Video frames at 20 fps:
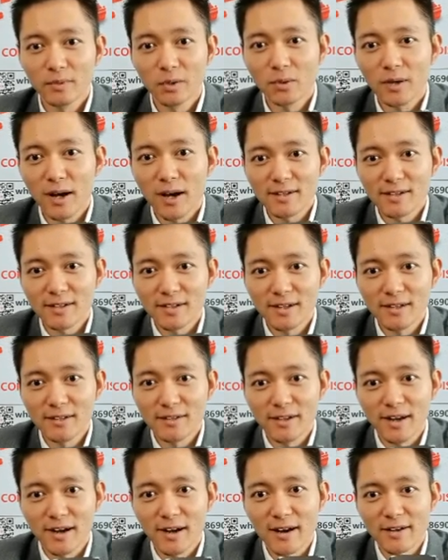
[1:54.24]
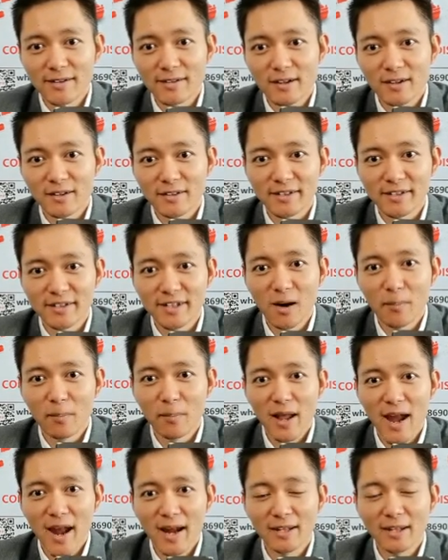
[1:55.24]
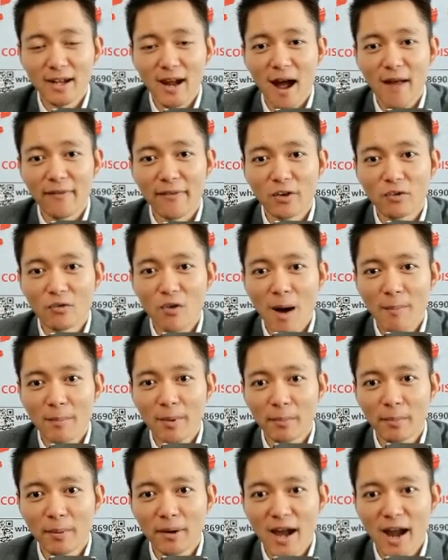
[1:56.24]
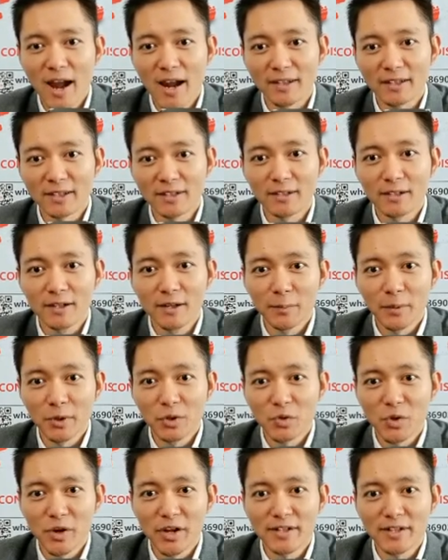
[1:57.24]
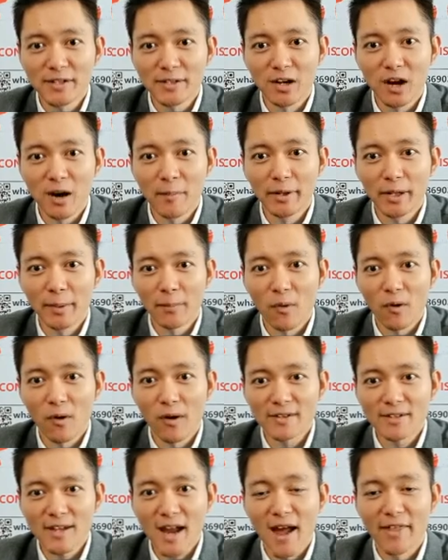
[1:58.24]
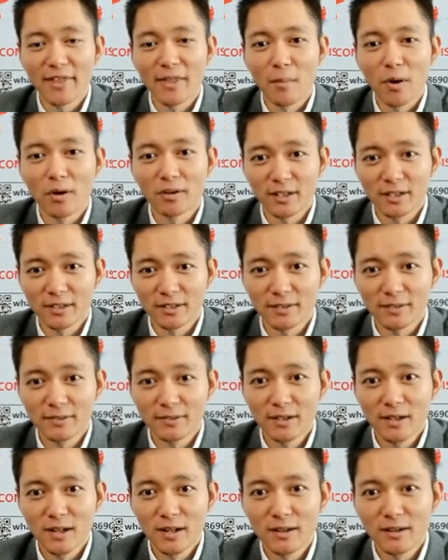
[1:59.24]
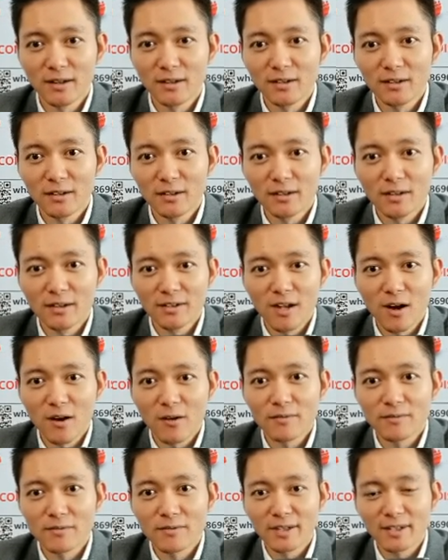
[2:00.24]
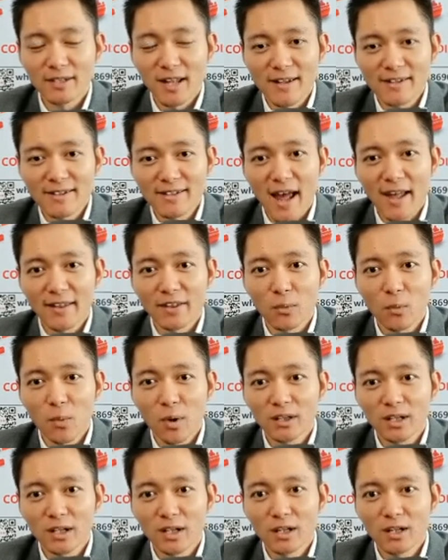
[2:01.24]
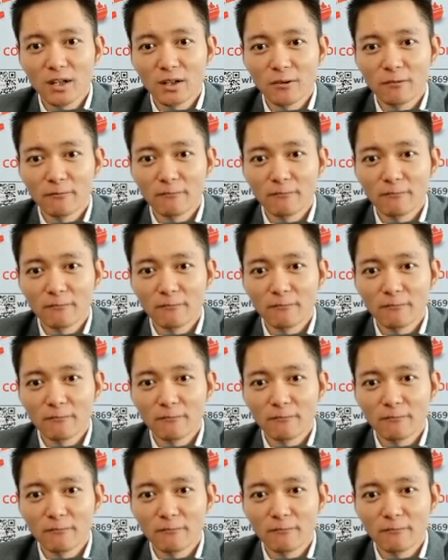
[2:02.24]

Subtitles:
you can see there is a steel plate and a rubber plate between the terminal box and the motor. So the dust and the water